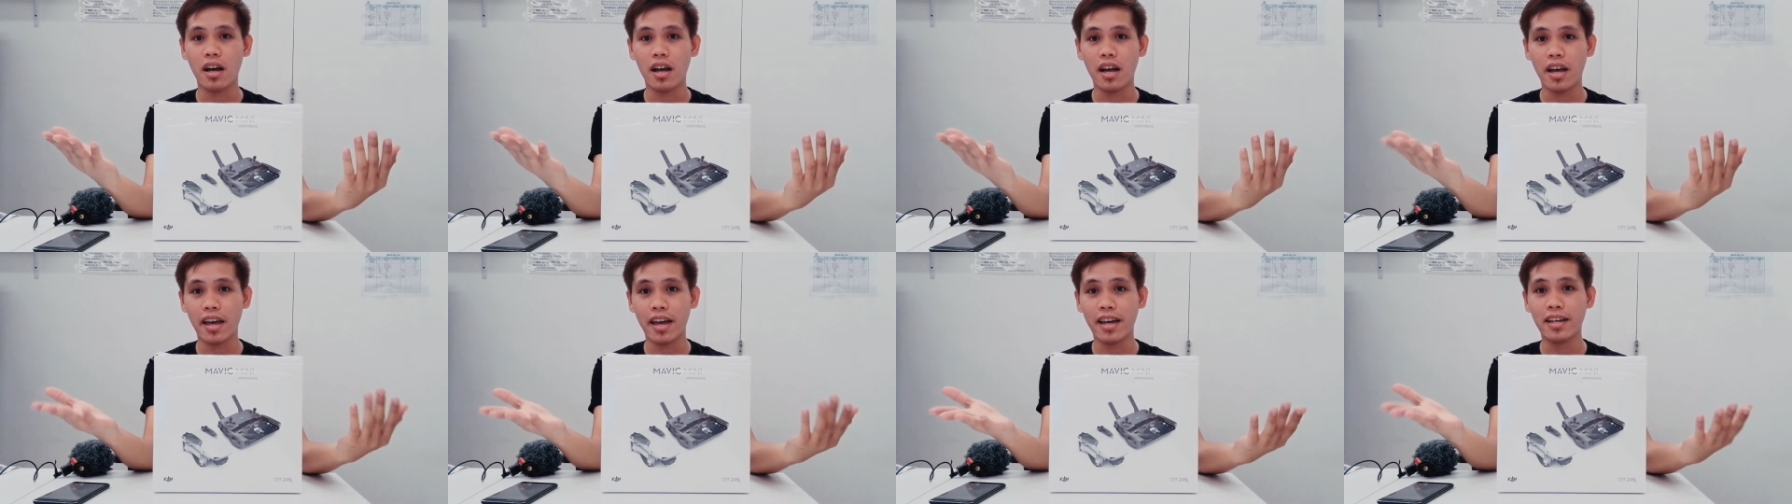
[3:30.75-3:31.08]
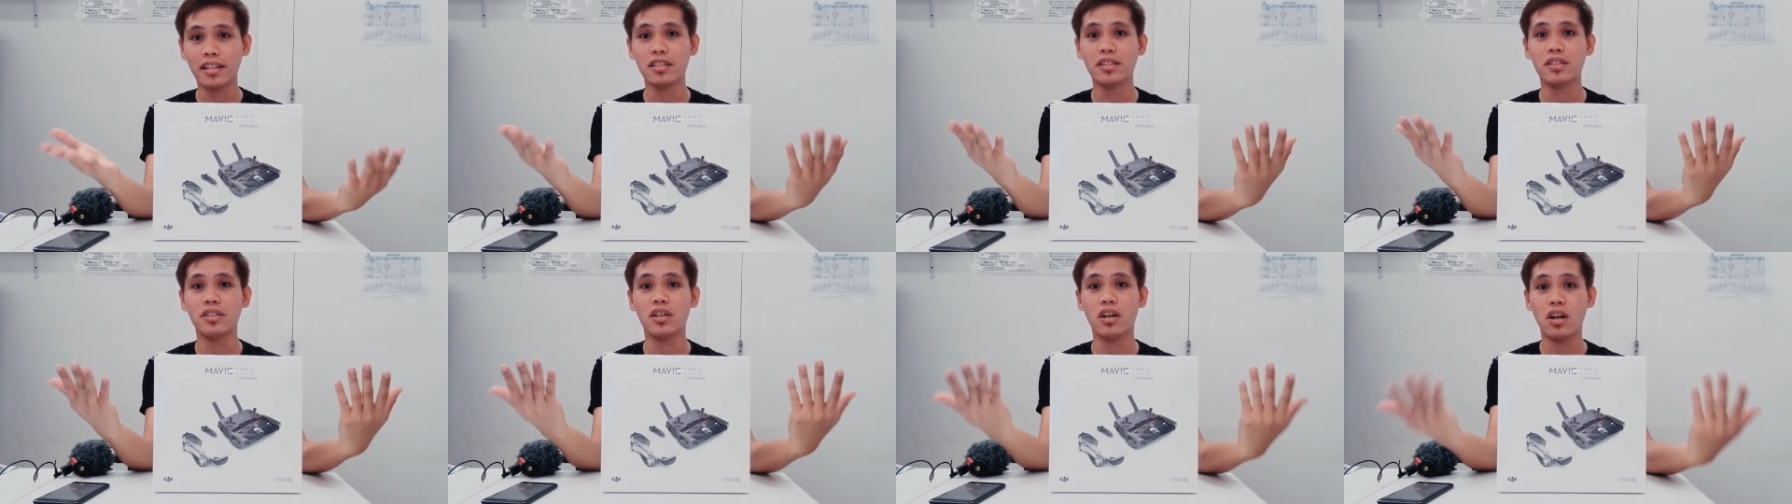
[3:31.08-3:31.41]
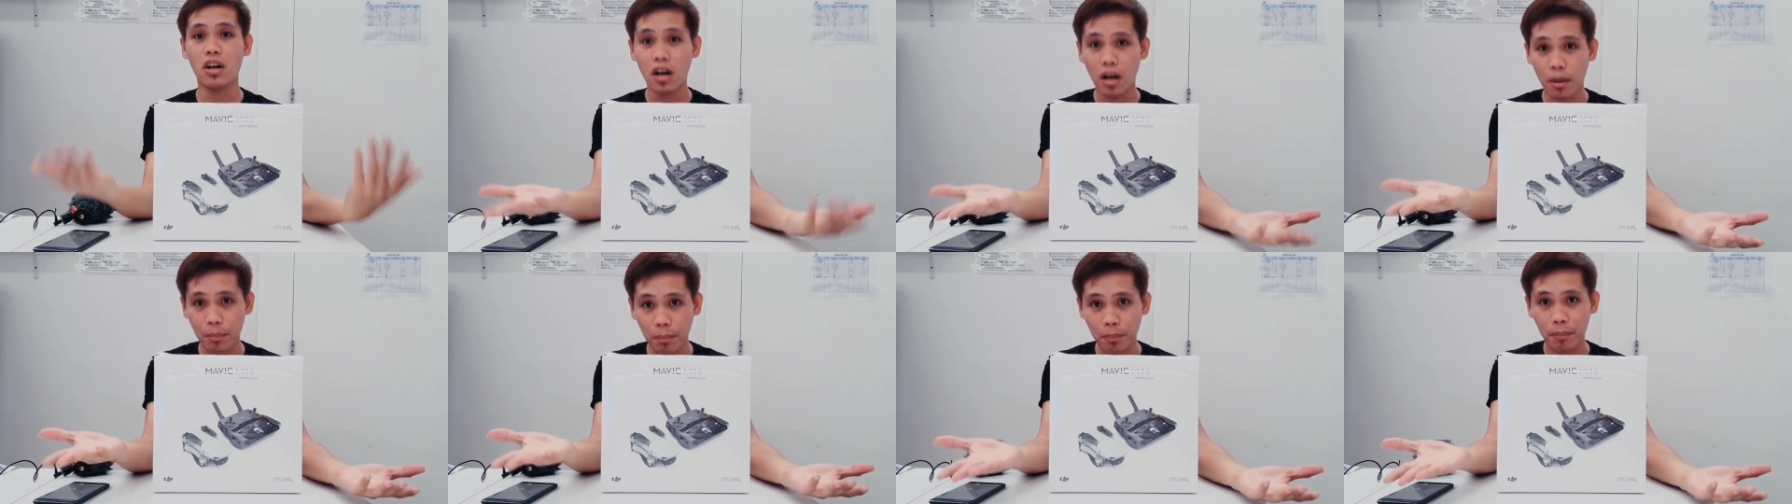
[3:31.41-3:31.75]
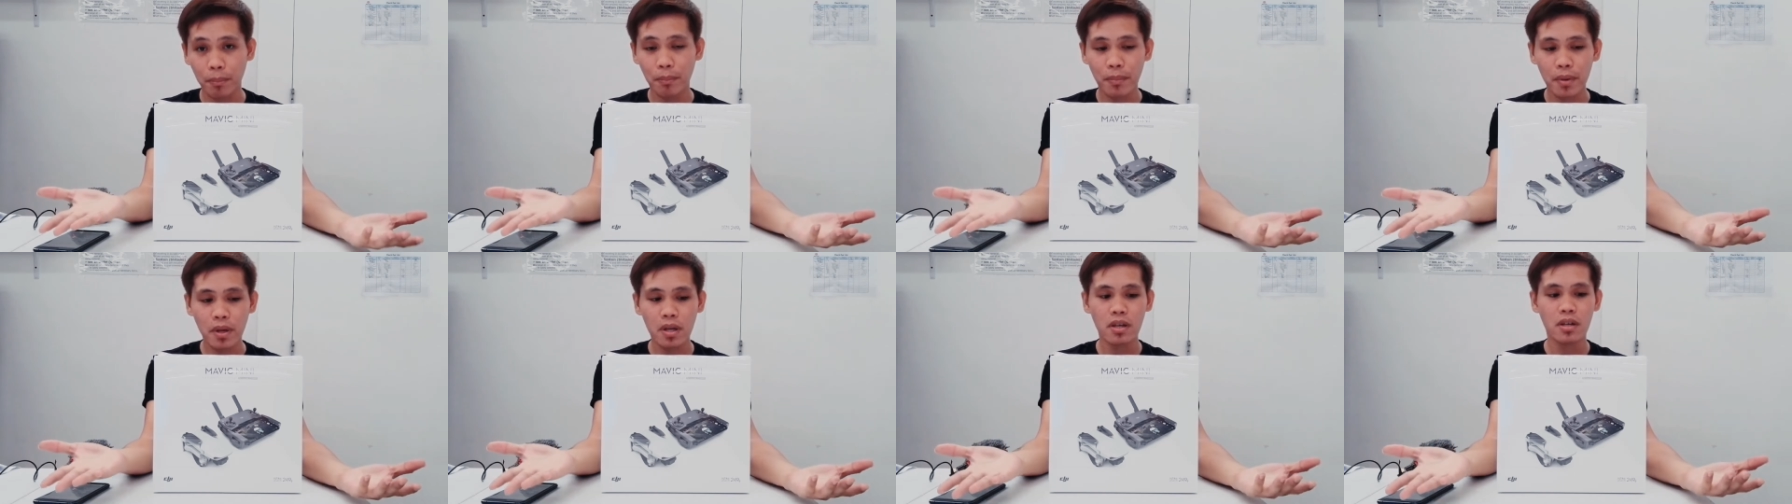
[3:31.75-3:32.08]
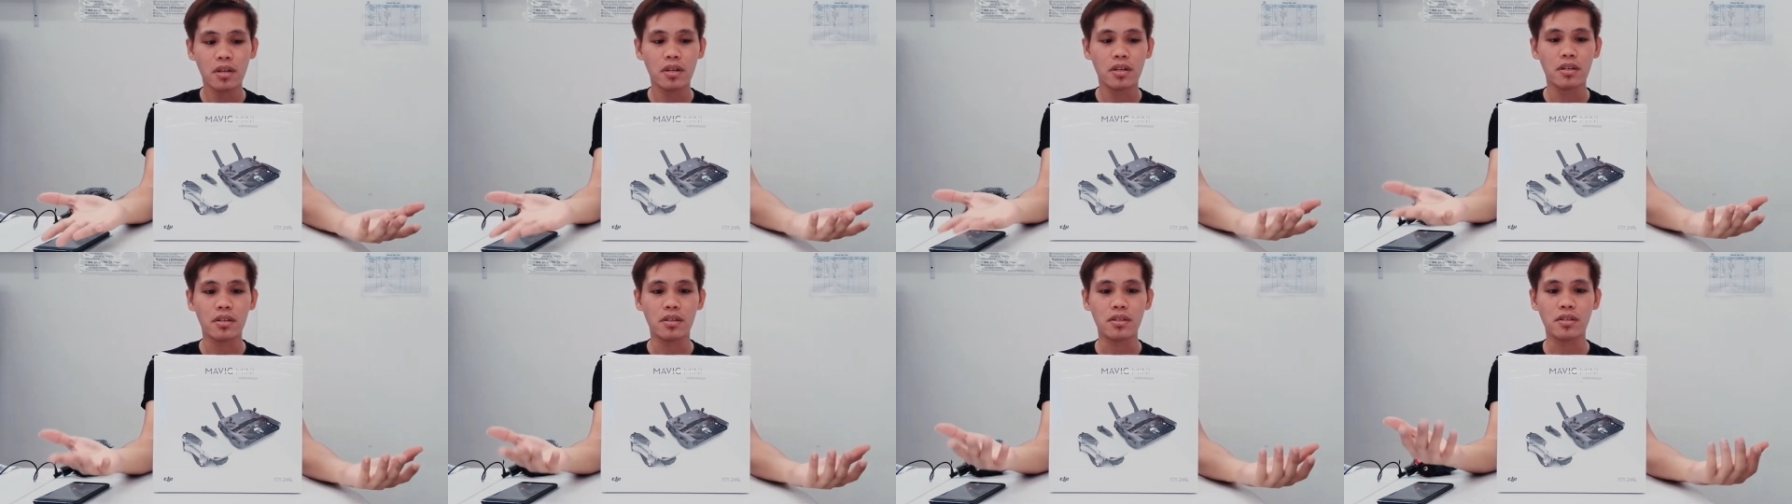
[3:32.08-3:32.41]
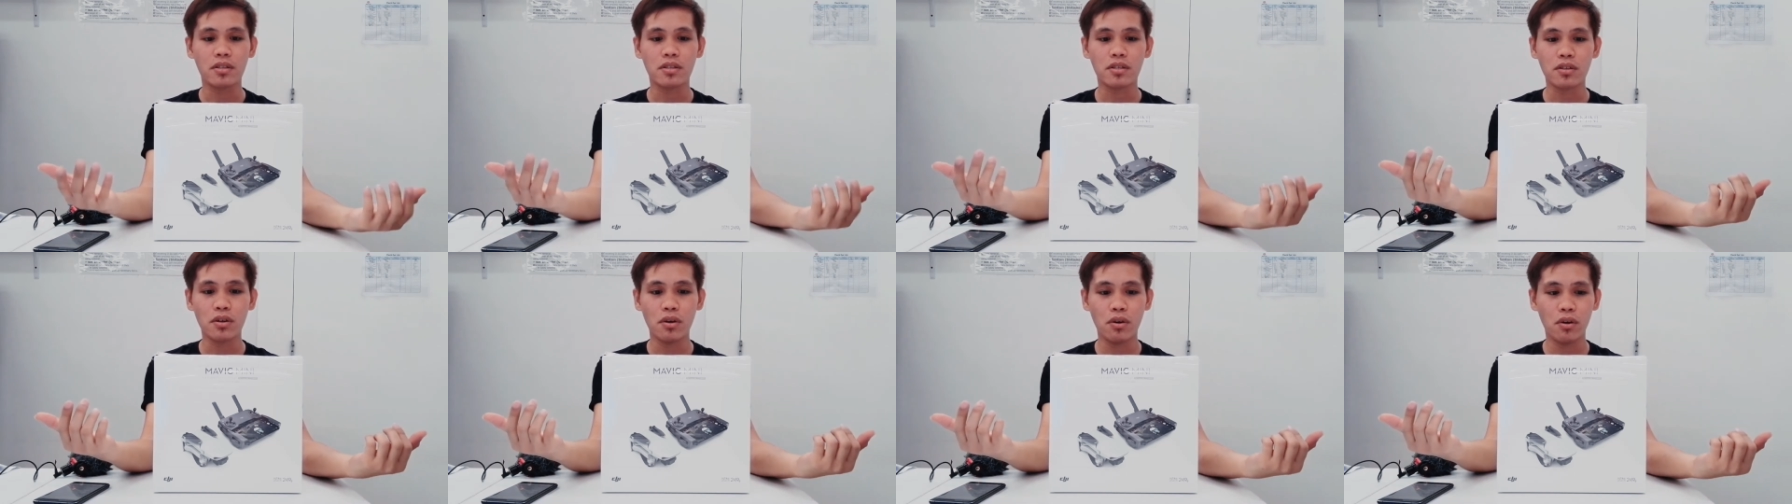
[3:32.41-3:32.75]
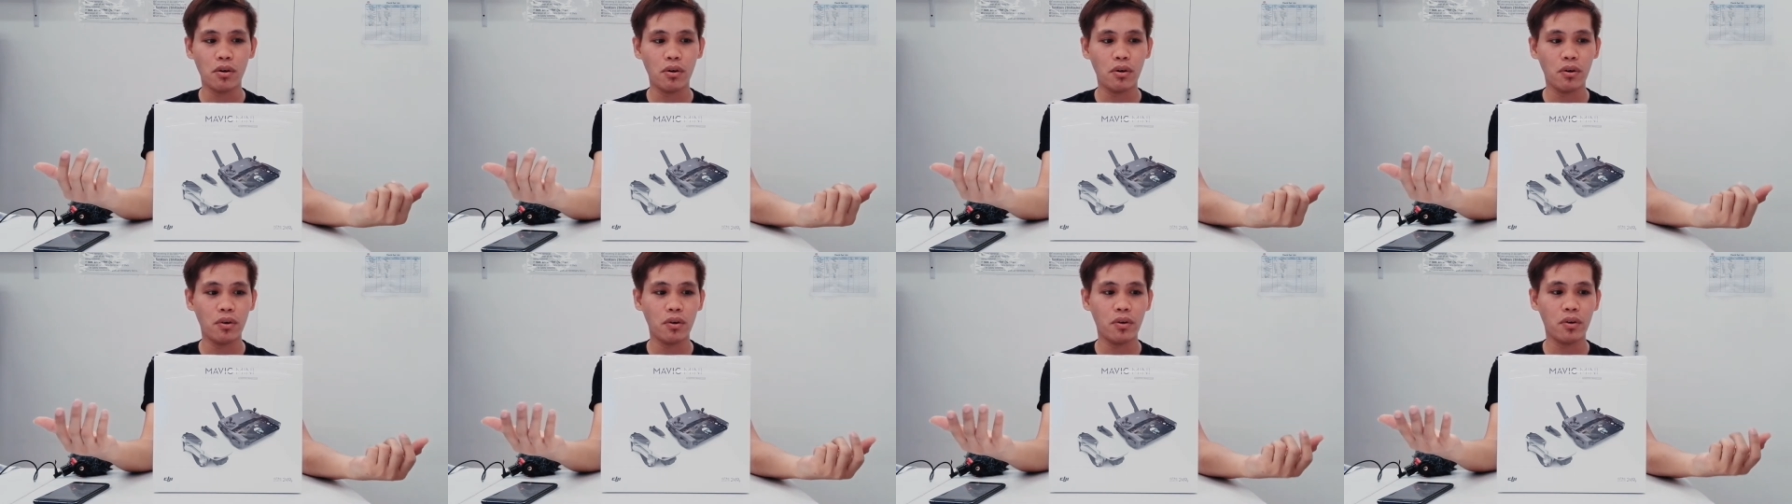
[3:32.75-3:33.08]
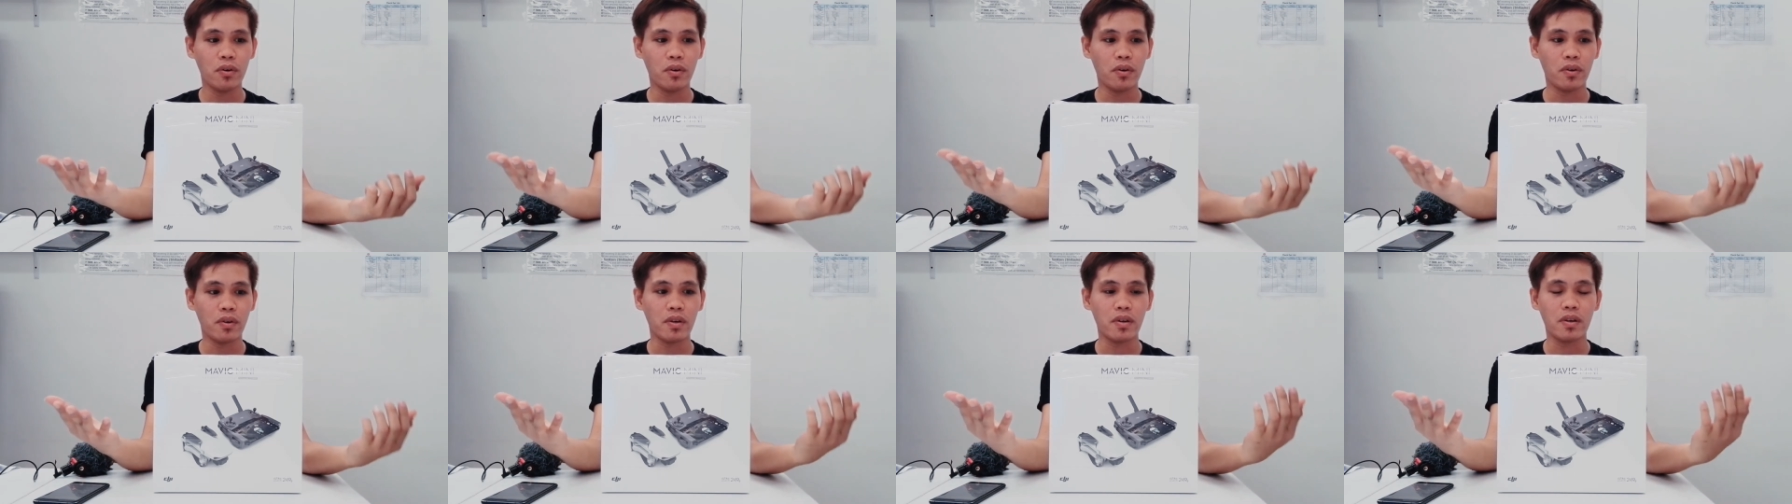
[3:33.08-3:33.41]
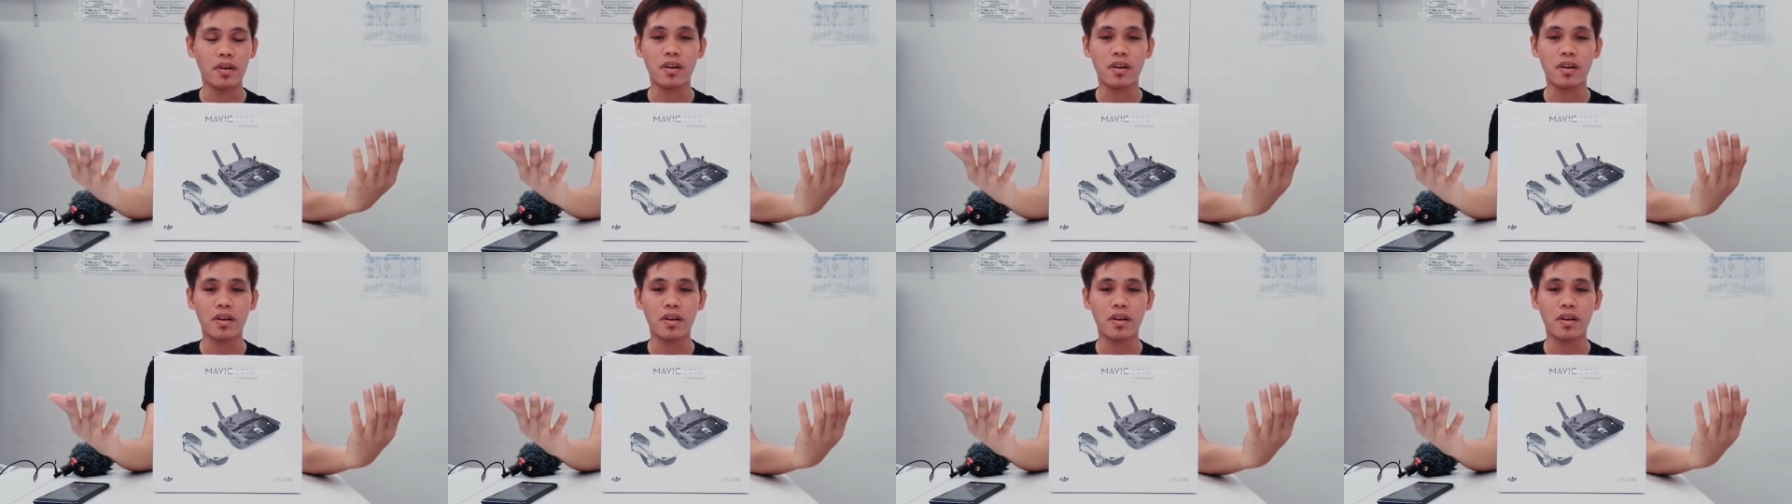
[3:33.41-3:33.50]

and up. So,